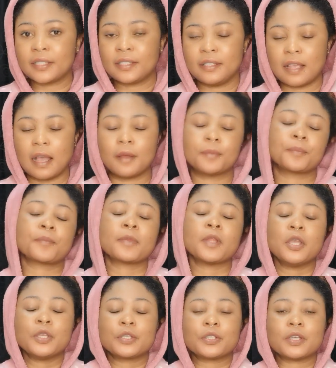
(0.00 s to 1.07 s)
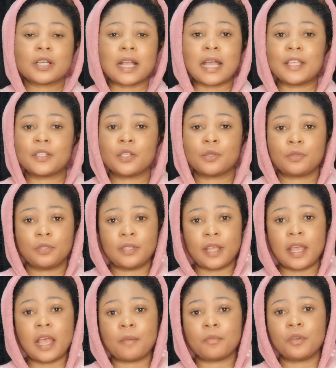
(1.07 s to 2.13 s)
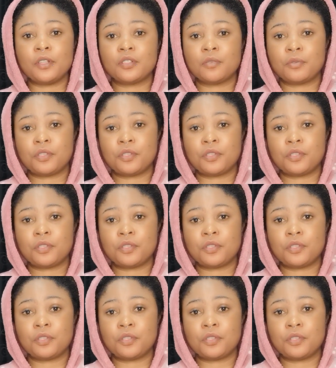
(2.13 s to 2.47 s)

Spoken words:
Yeah, so guys, so today I'm going to